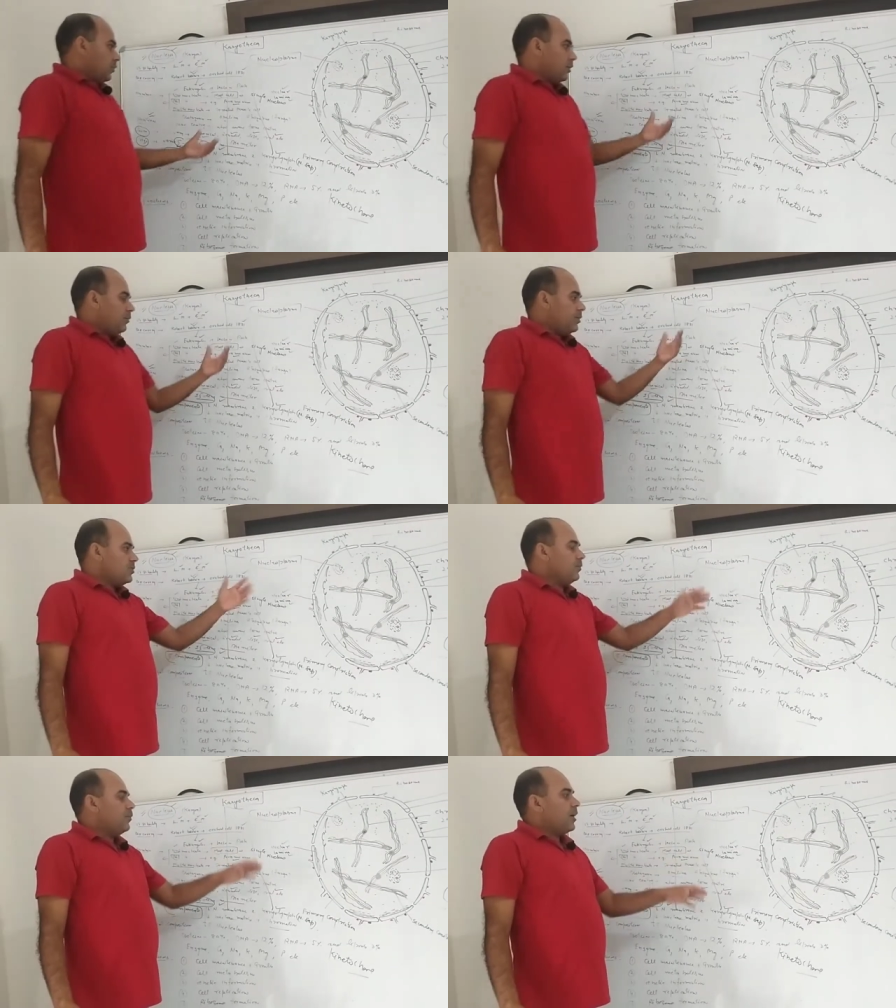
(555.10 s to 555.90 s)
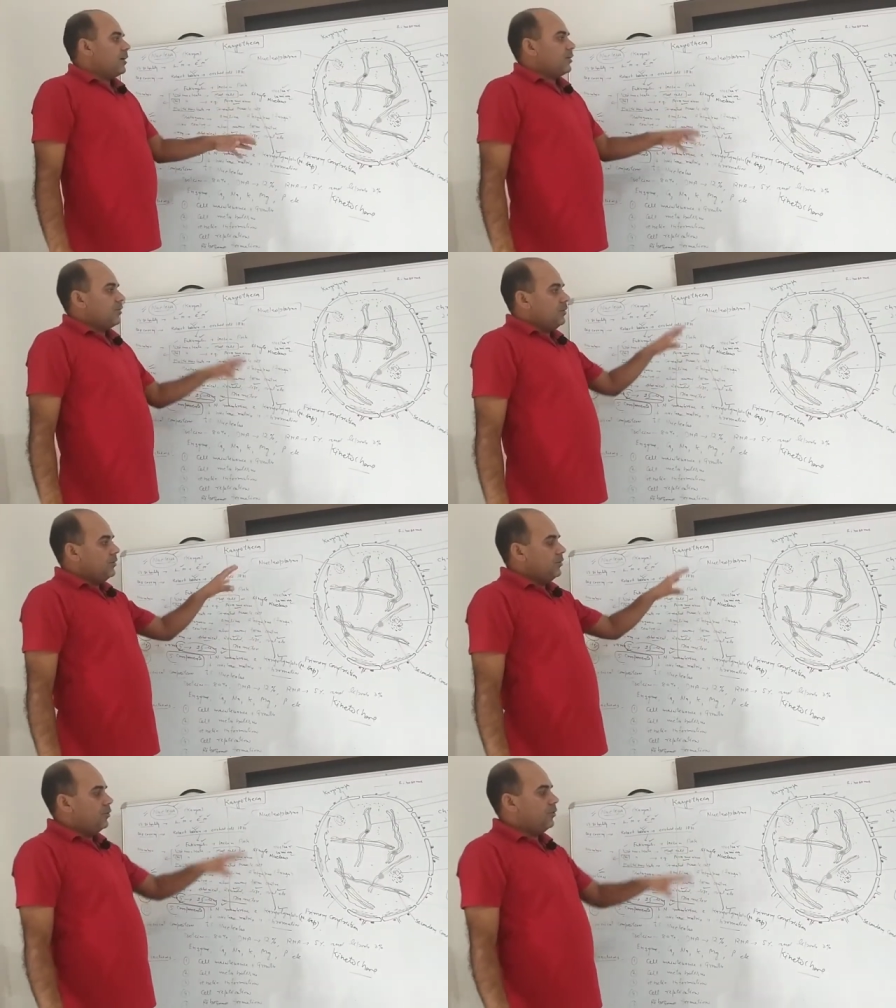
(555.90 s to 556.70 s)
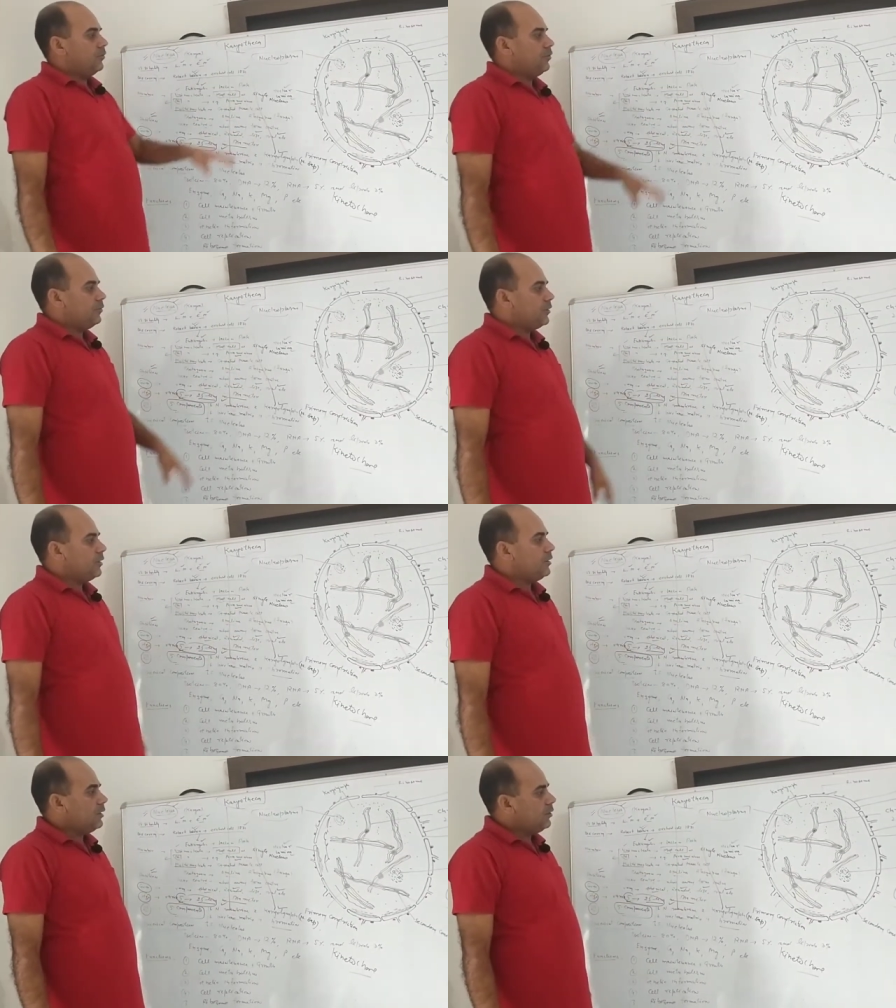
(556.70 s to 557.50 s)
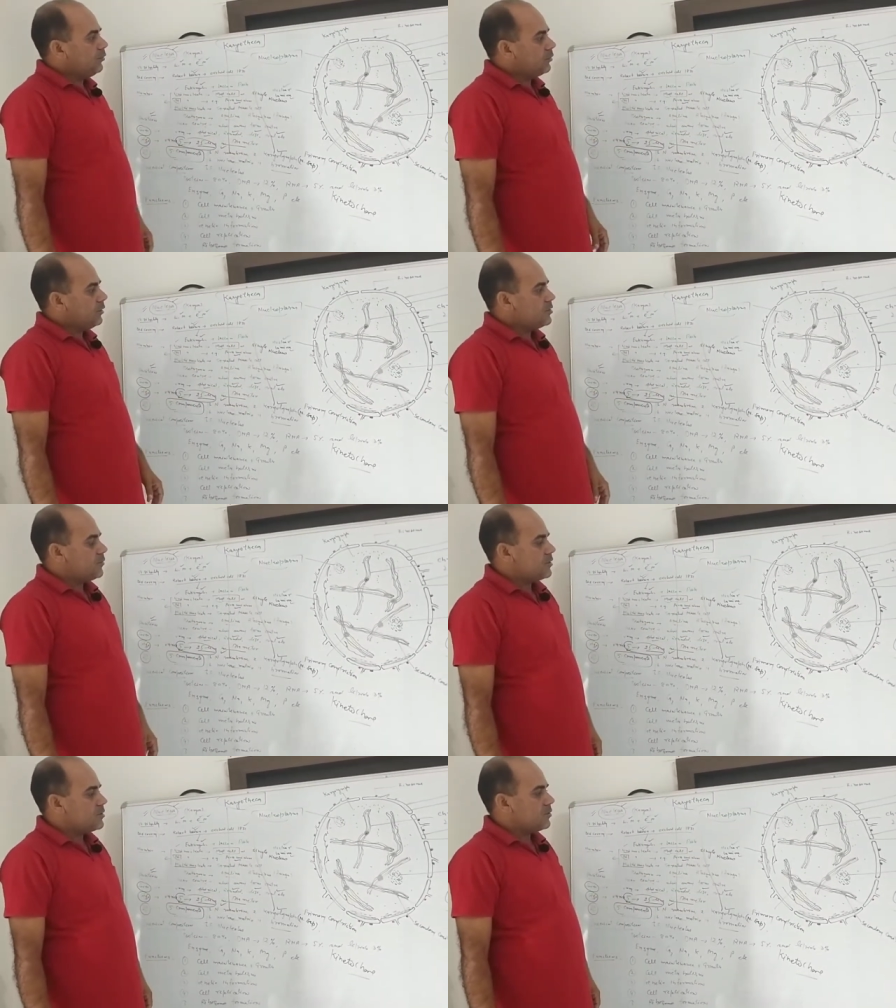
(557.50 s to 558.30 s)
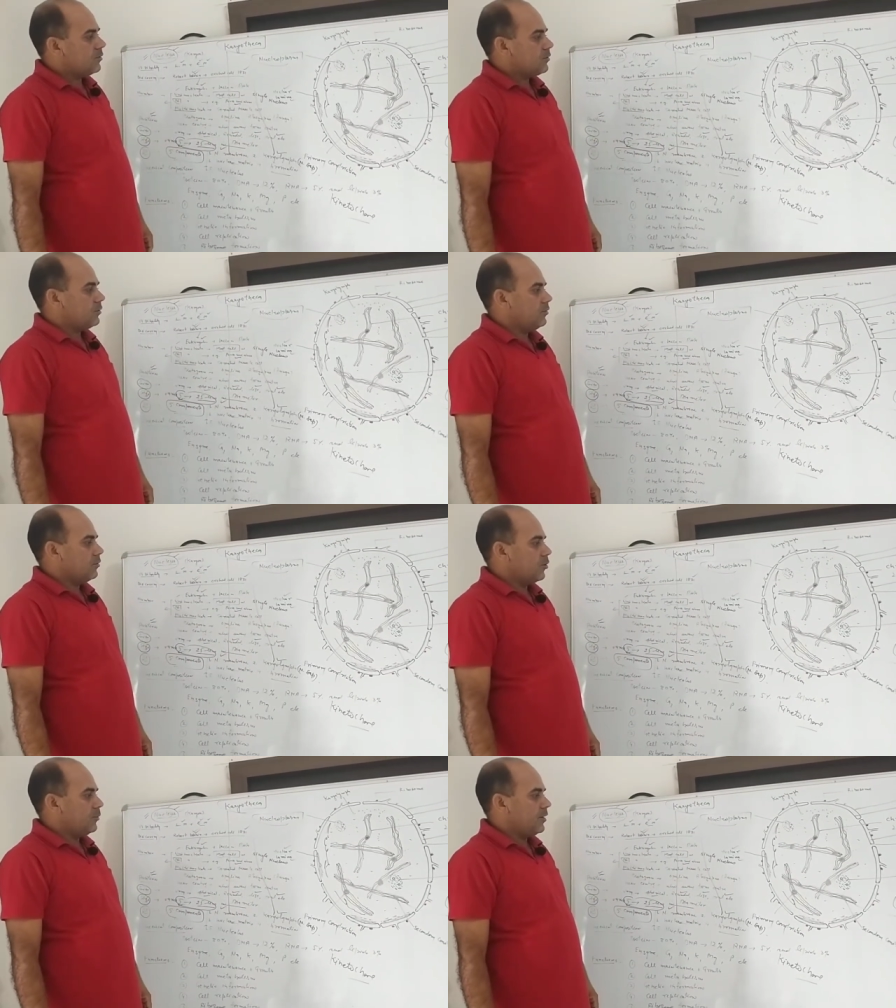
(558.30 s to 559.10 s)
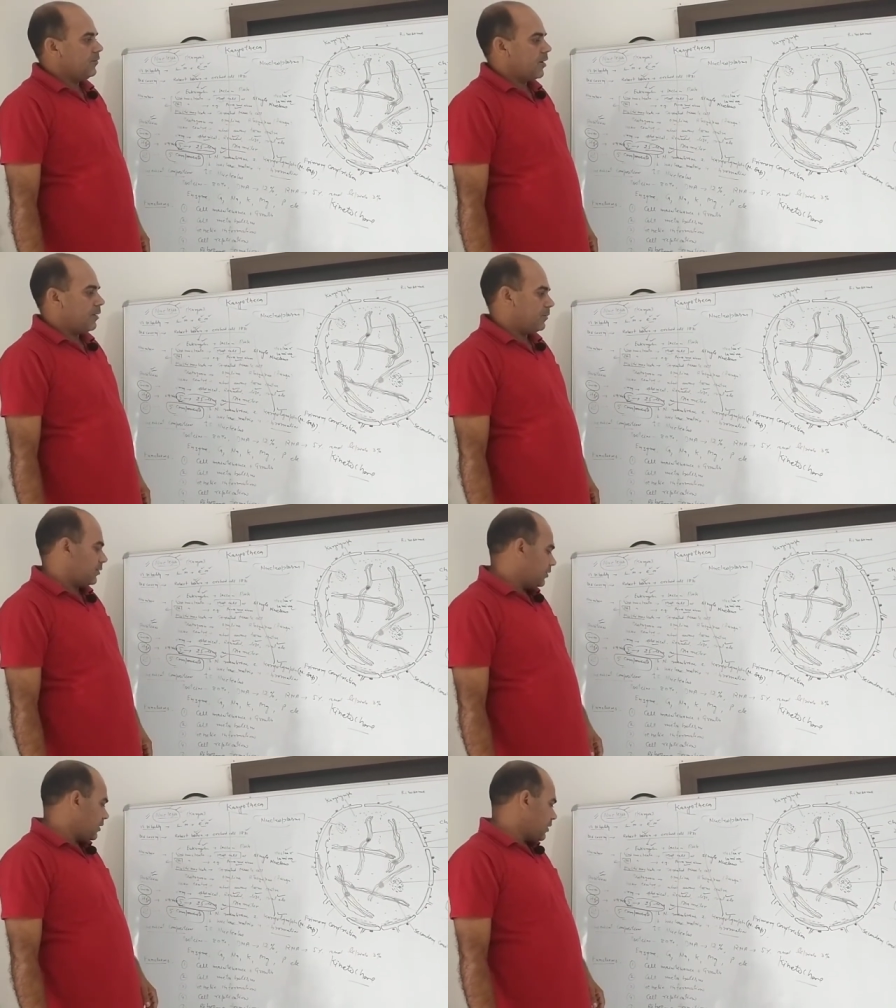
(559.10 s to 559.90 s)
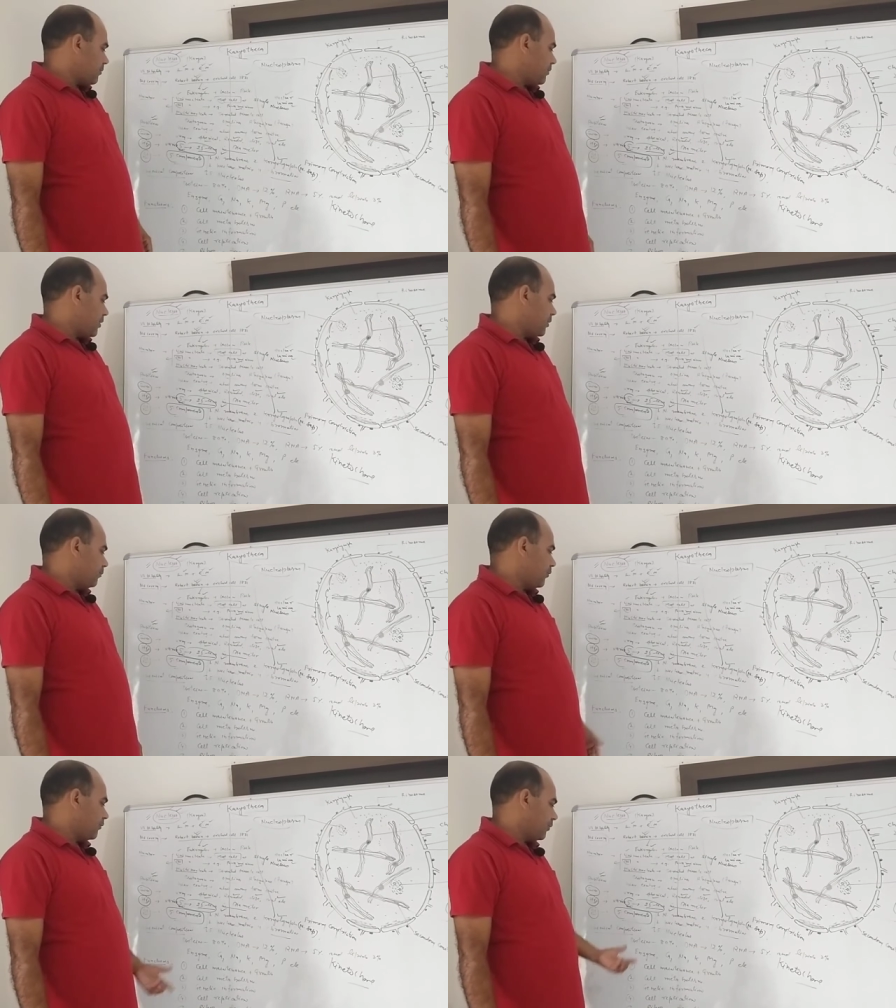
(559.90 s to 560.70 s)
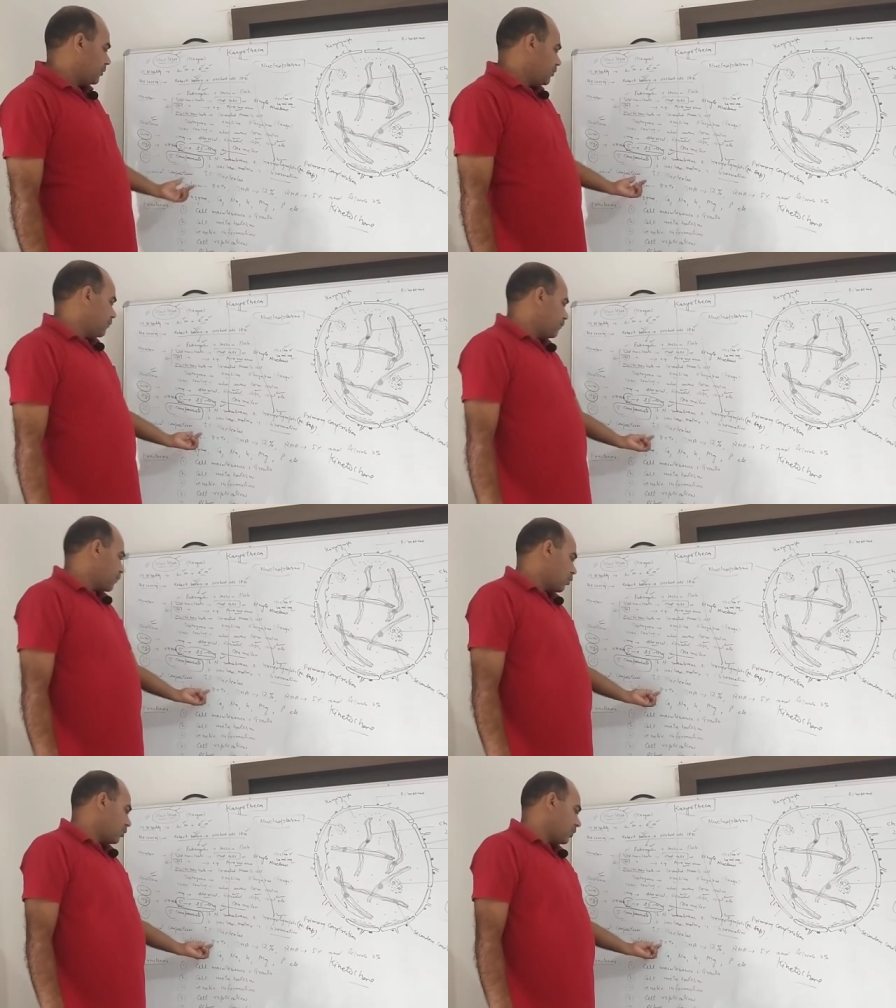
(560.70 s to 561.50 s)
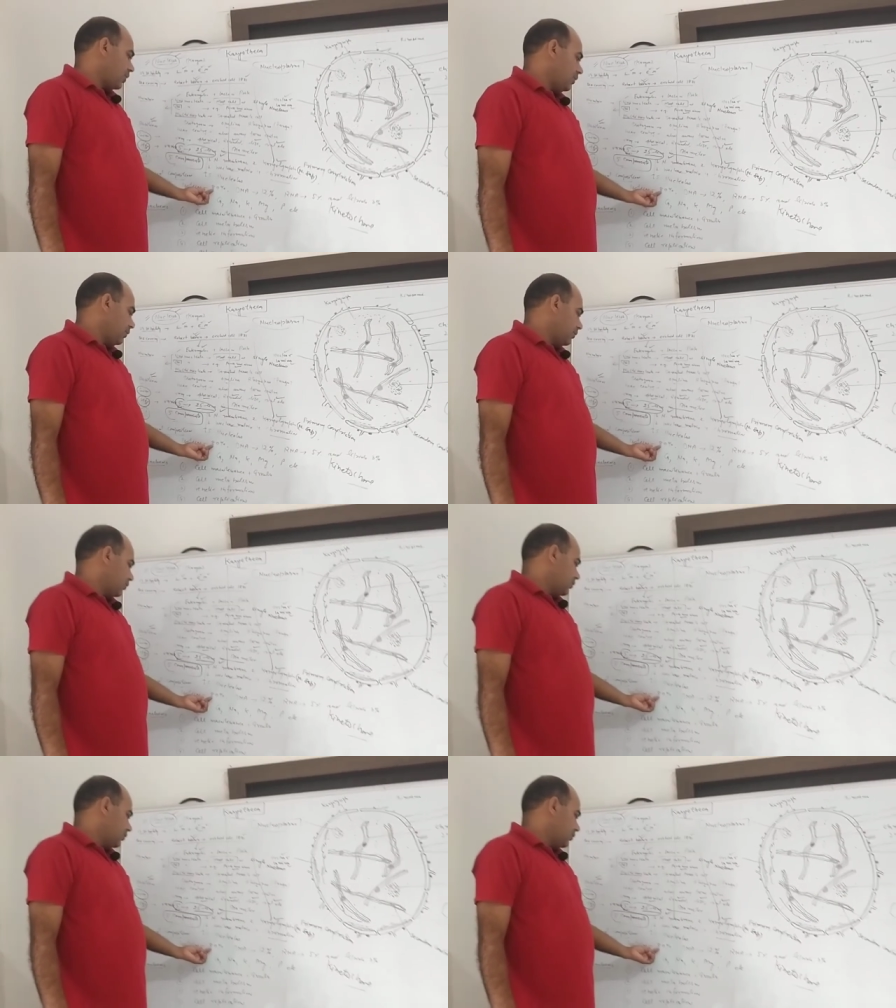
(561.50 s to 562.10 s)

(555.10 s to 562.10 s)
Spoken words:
The major part of within the nucleus, which is called chromatin fiber, they are made up of protein.